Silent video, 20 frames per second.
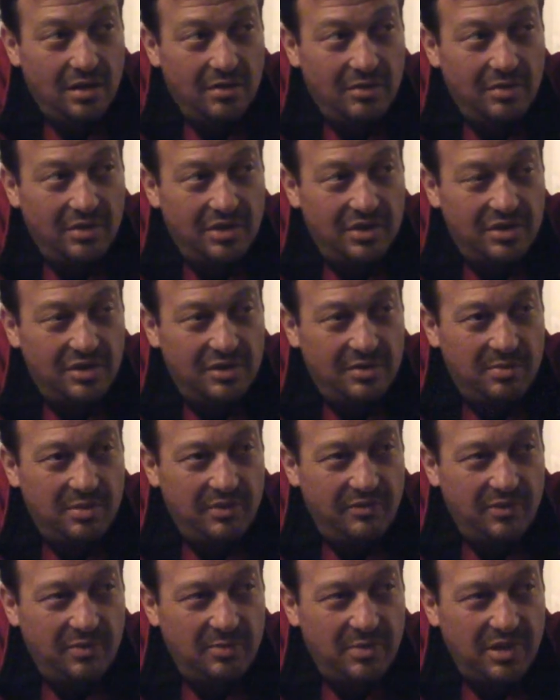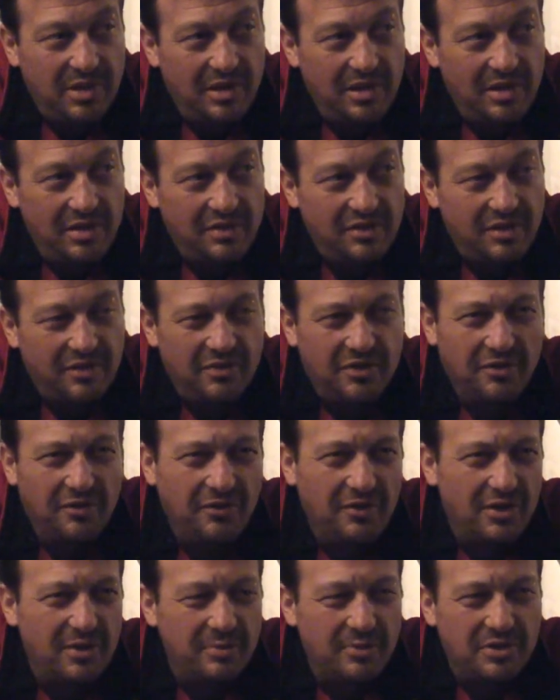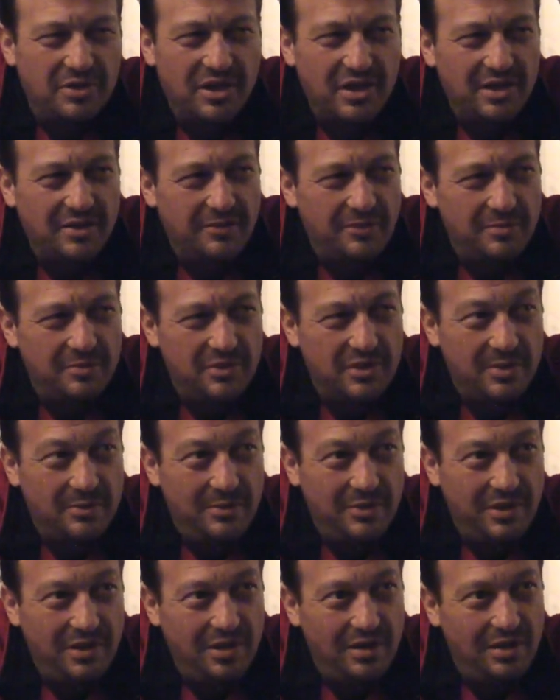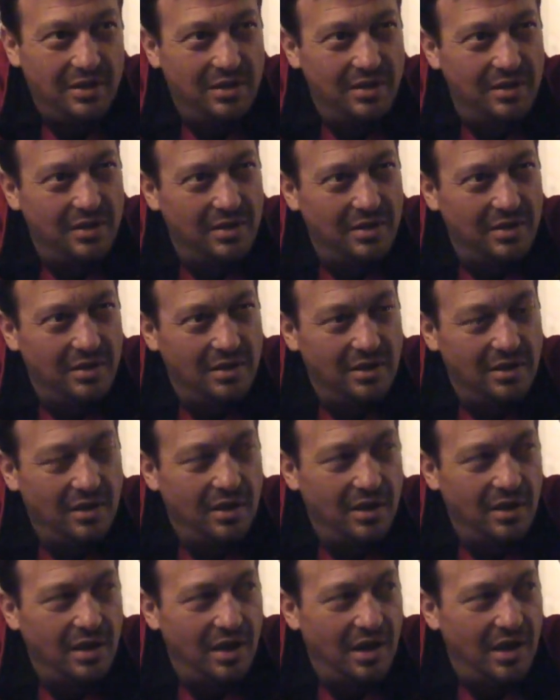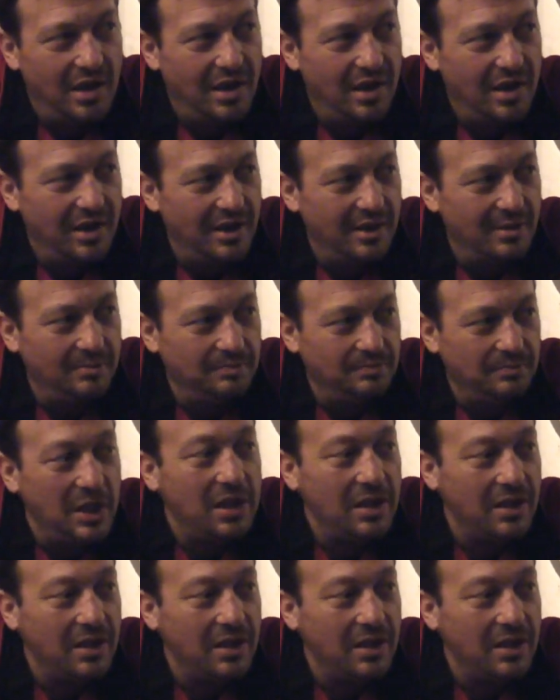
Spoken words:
which is a bit of a big ask. I've got to find a projector from somewhere. And